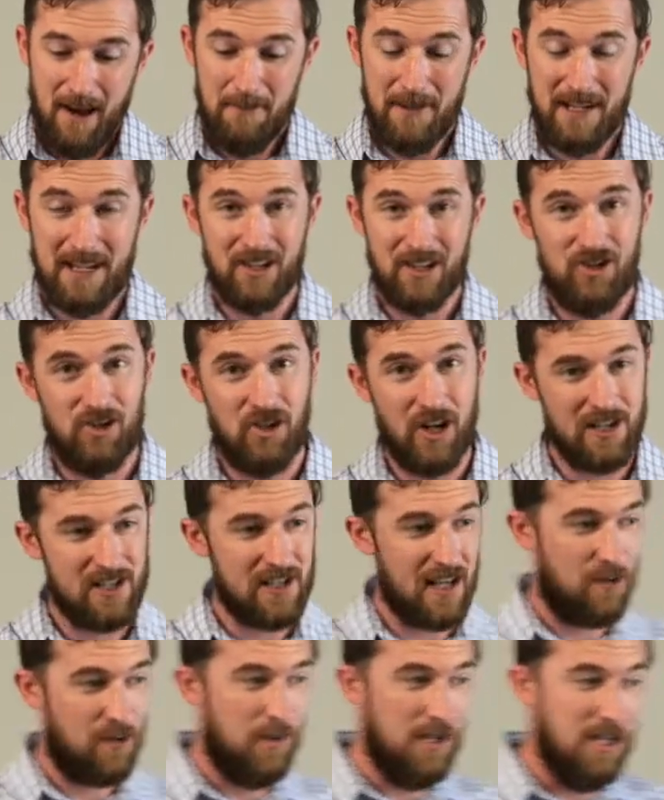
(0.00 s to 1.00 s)
Because just
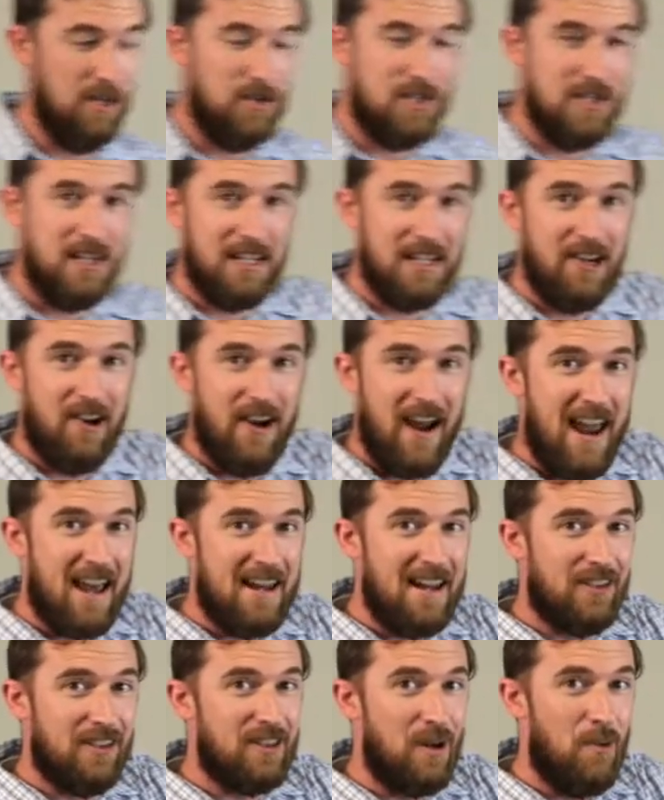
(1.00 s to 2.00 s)
like when you stick your
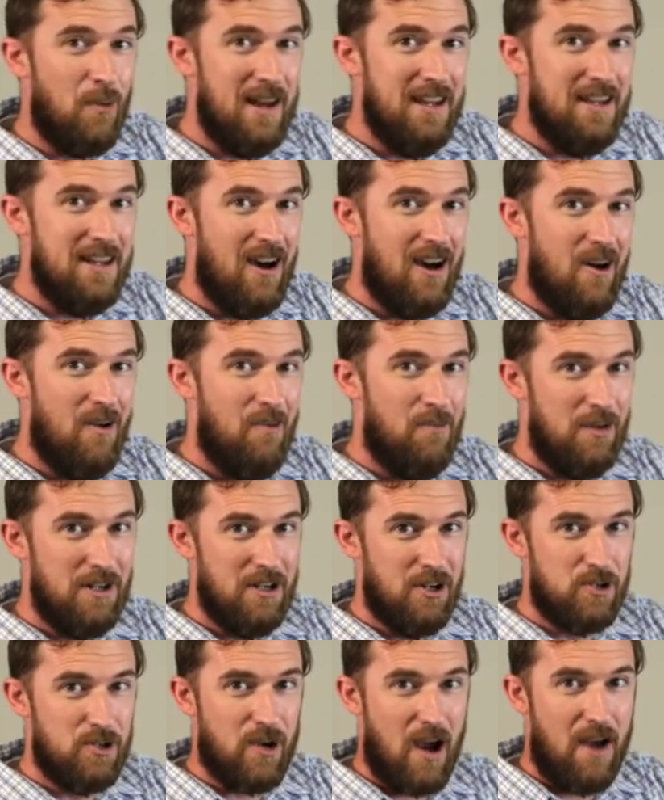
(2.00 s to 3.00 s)
hand out the window when
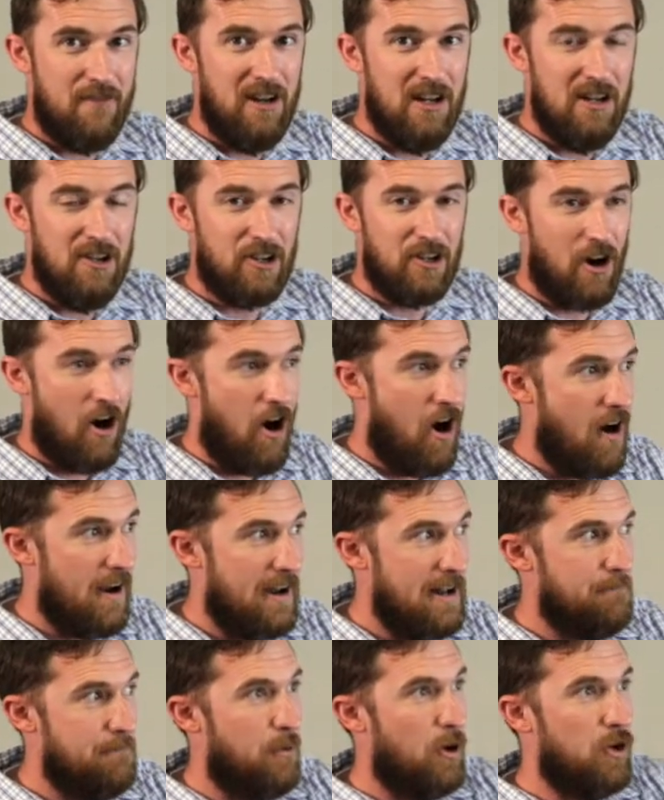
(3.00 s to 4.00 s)
you're driving in your car
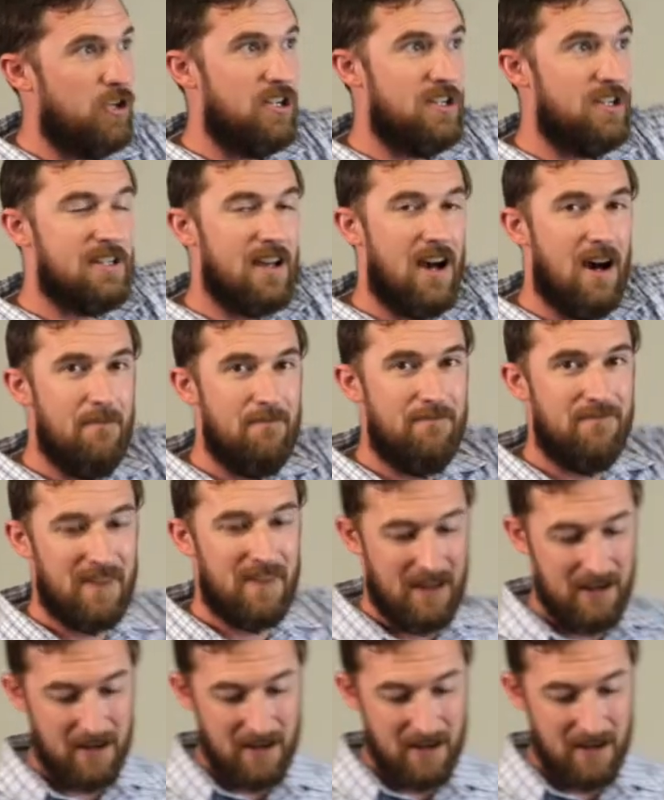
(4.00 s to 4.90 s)
and it pushes up,